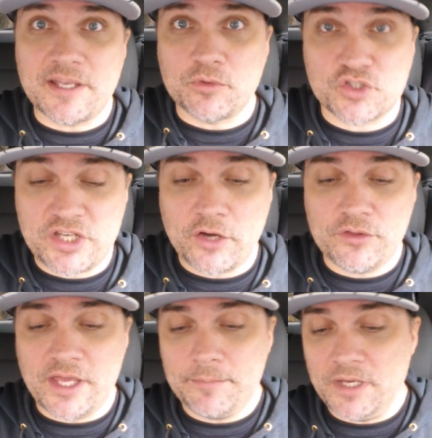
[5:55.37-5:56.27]
I will share
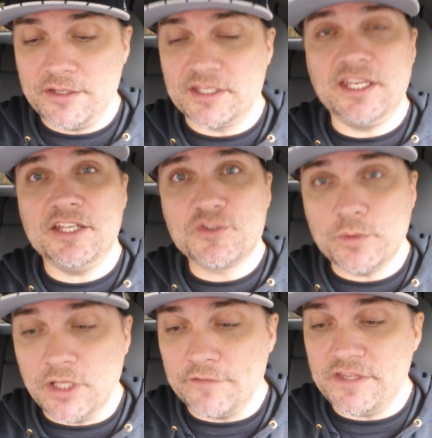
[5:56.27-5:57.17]
them. Uh, the kids
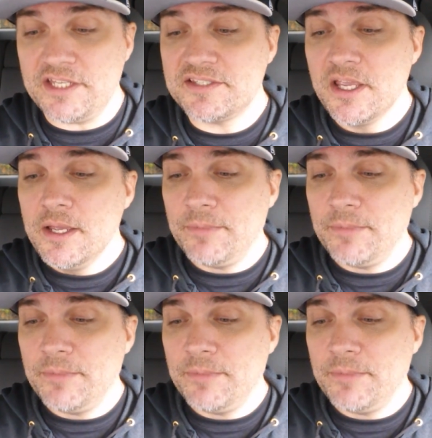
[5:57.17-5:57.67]
would love these.